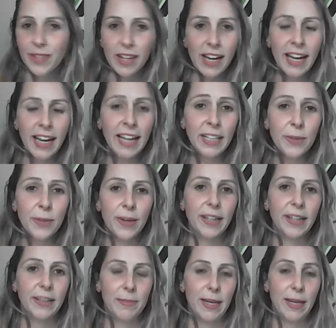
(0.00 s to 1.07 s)
Anyone
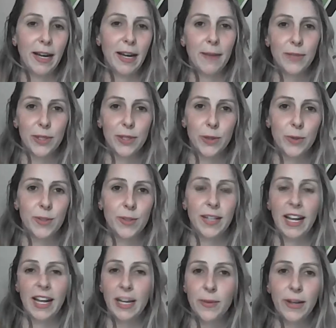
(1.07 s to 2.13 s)
can pick up the tools and
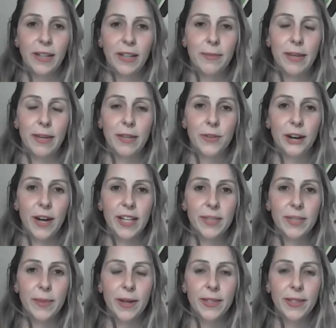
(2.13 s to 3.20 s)
anyone can be a
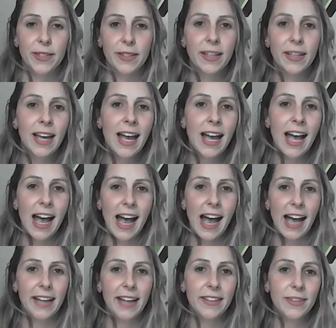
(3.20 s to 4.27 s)
tradesperson.
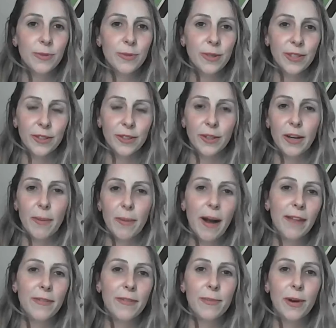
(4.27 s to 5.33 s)
And, you know, a
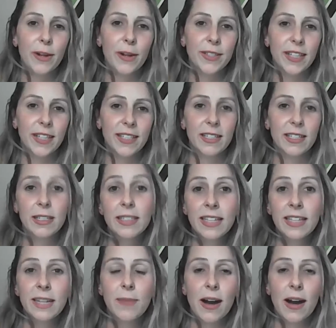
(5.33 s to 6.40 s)
part of the process and the
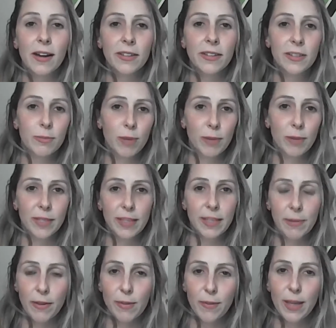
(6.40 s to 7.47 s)
stigma is probably
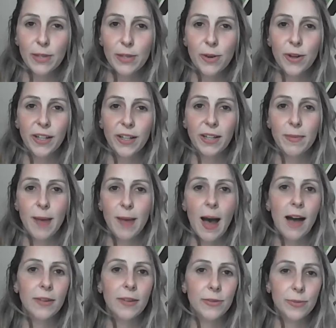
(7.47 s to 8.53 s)
something we've been talking
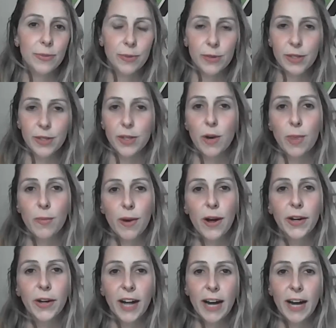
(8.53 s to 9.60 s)
about through this whole
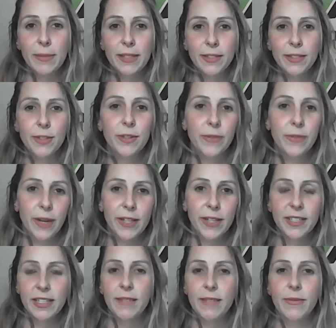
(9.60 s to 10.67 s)
program is
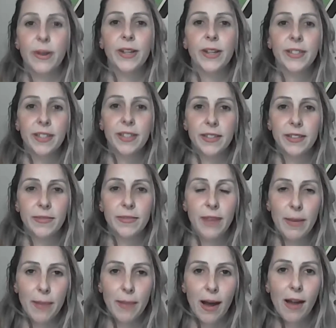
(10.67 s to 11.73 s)
university versus
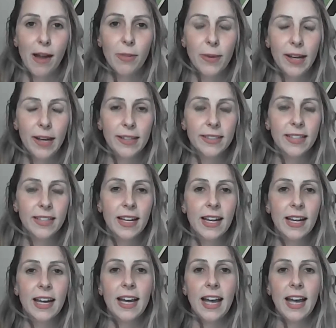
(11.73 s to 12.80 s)
vet pathways.
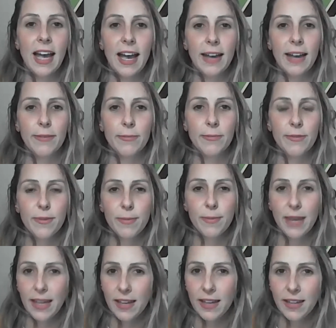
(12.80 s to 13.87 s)
And for
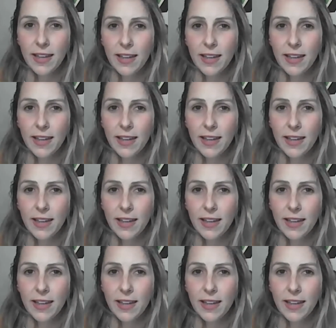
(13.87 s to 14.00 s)
me,